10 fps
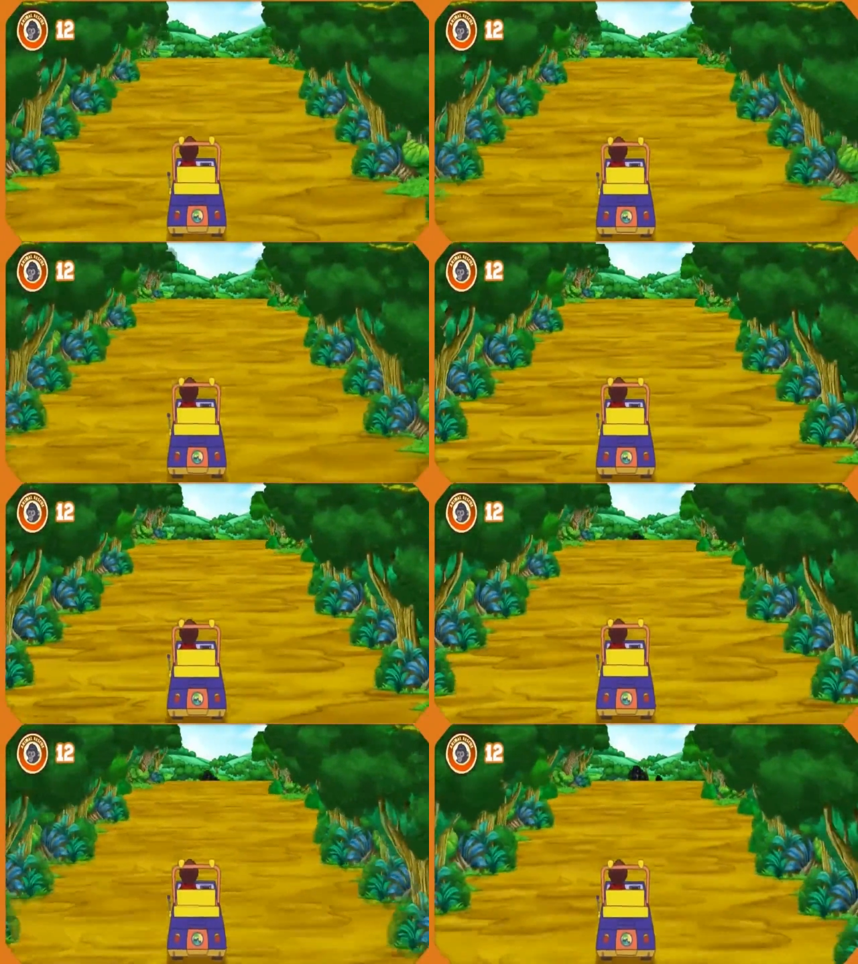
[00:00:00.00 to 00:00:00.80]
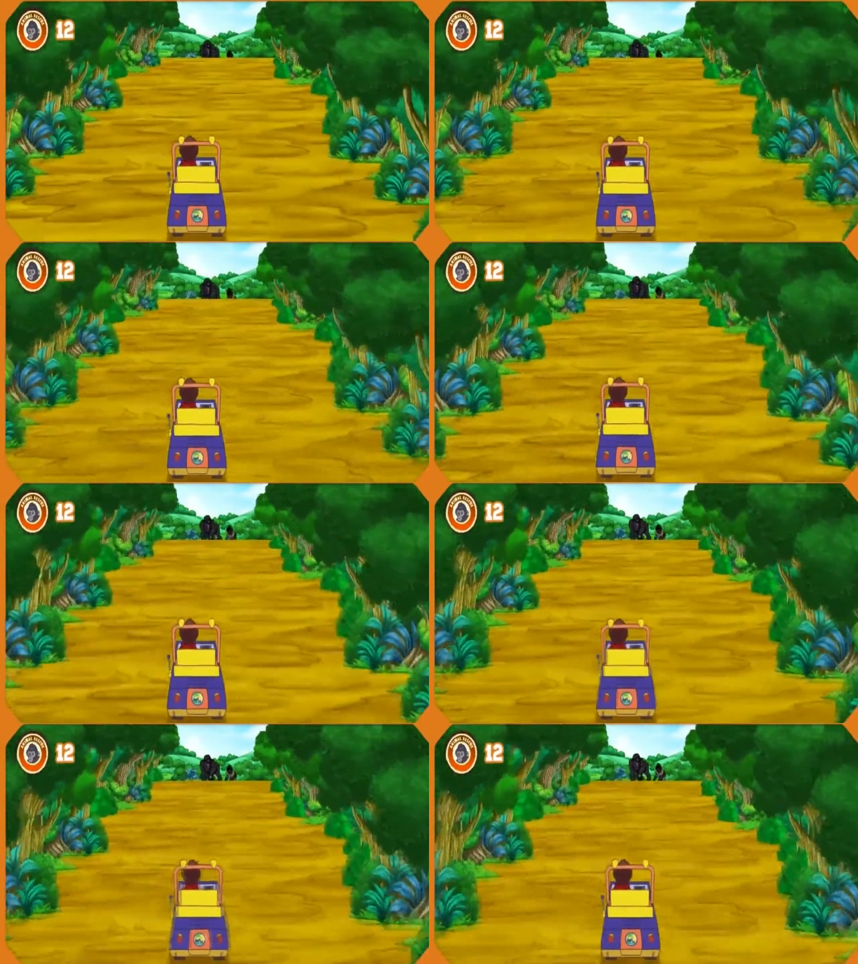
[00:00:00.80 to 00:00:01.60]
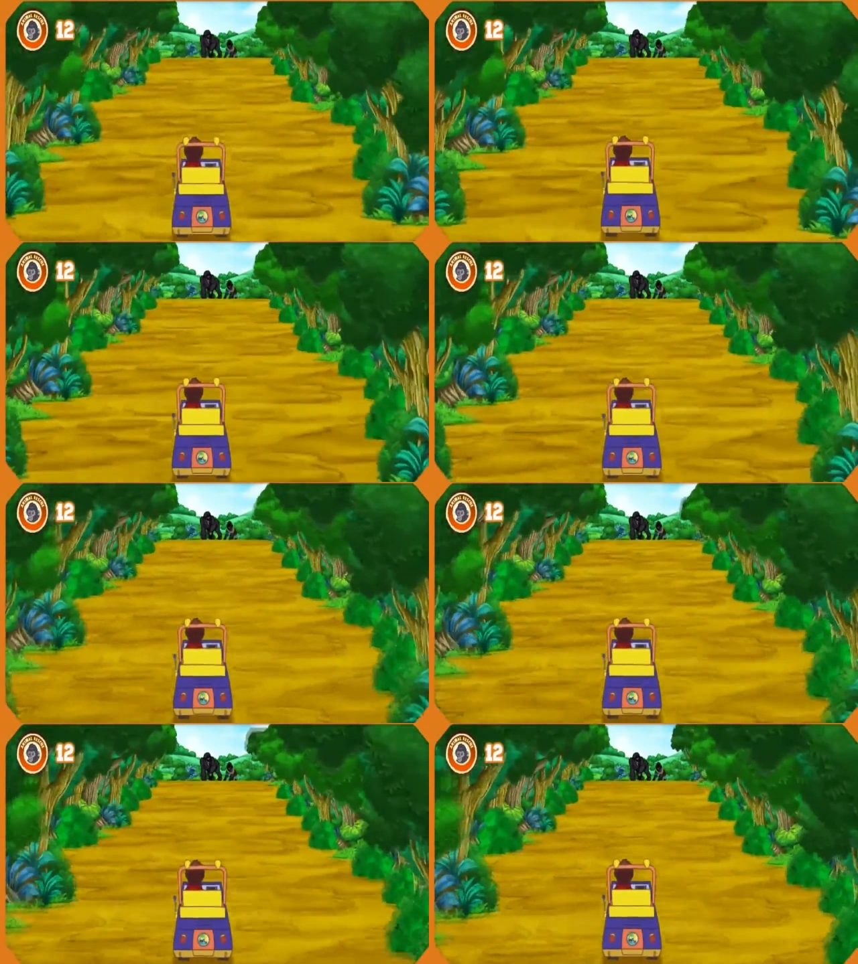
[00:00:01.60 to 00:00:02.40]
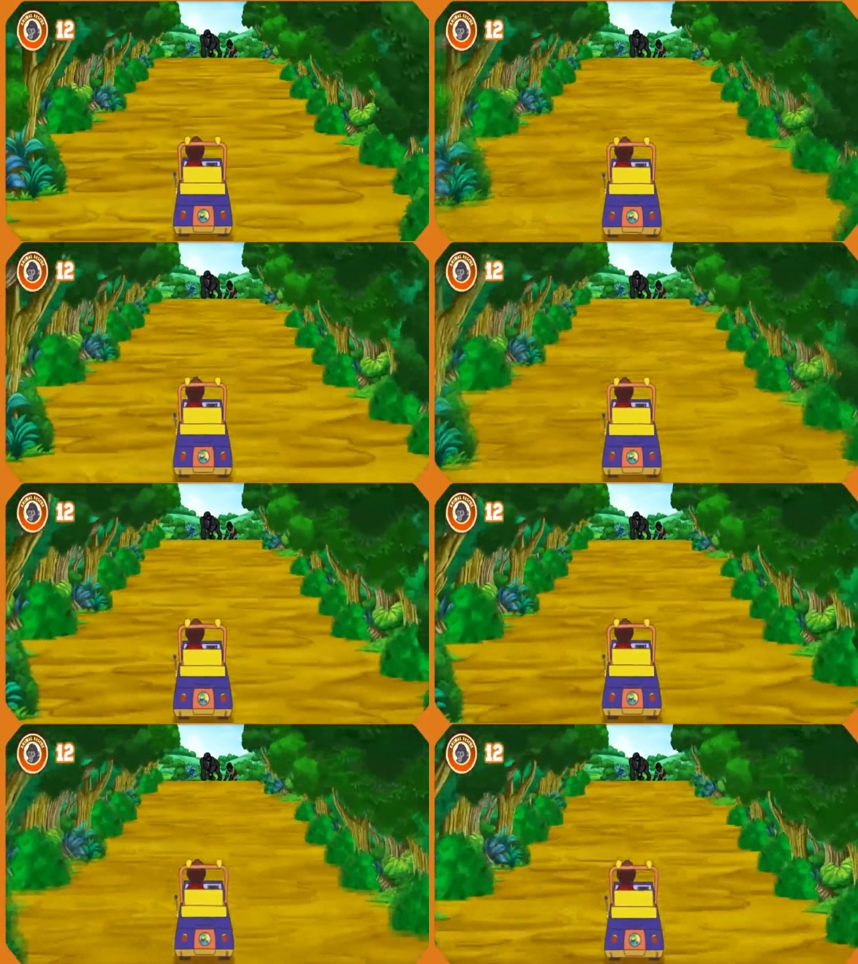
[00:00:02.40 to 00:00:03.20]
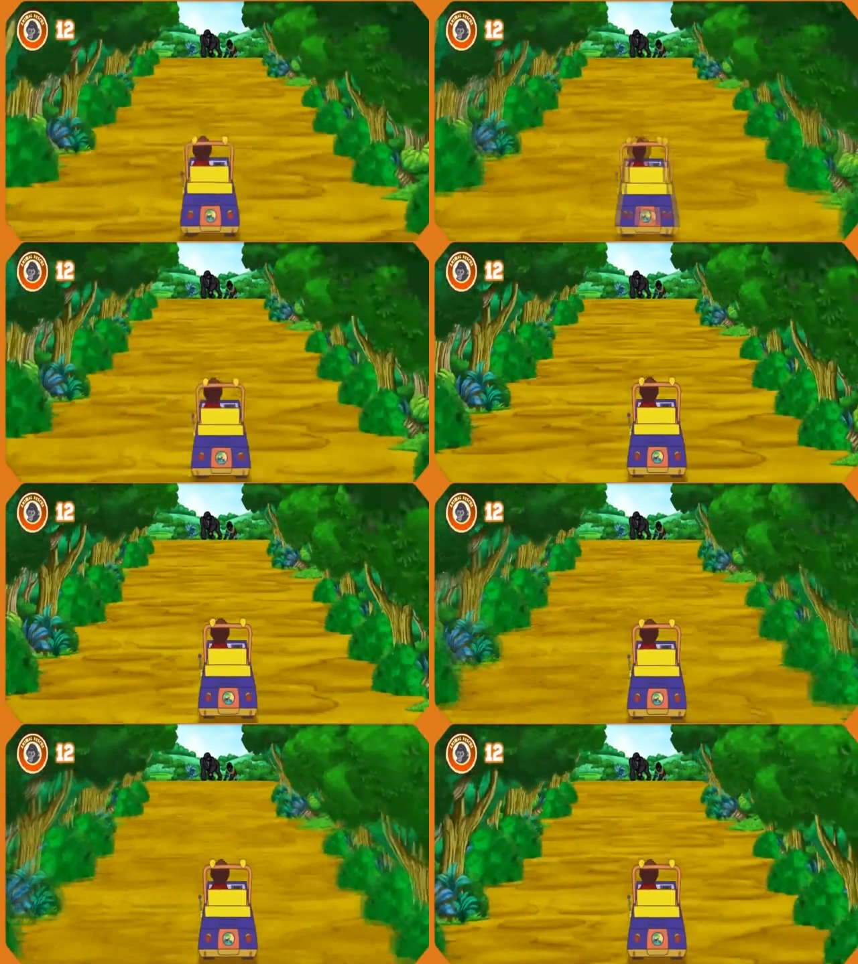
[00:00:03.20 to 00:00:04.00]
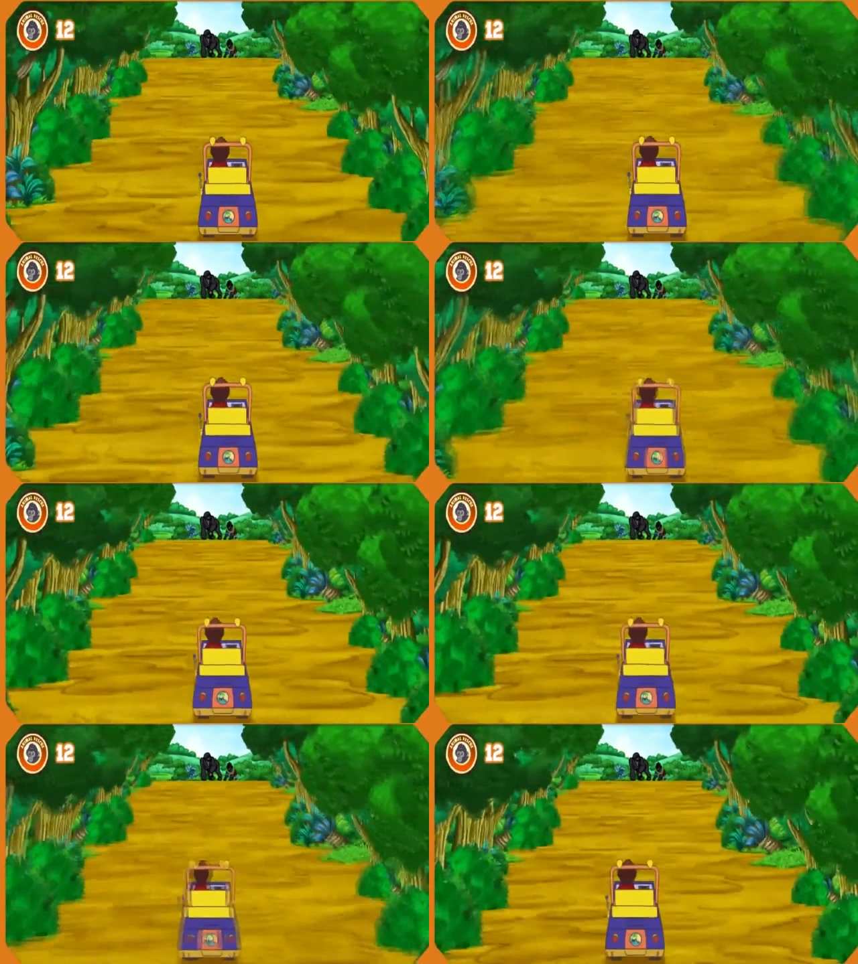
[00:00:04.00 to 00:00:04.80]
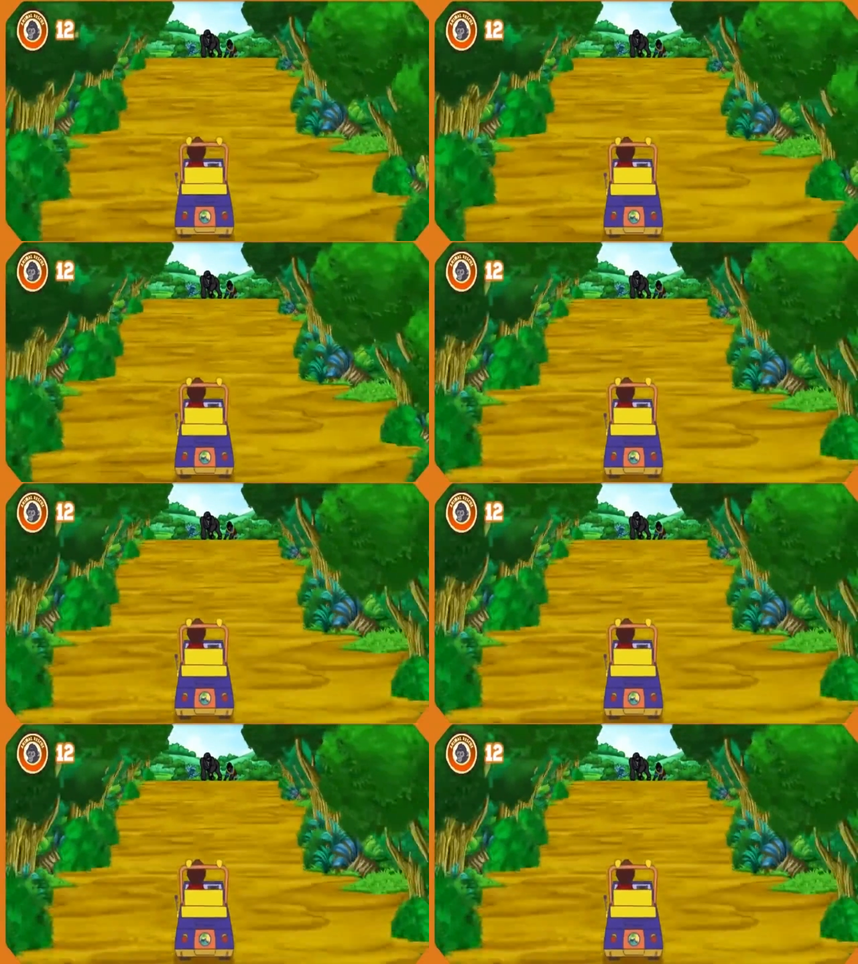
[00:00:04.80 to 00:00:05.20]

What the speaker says: (no speaker visible)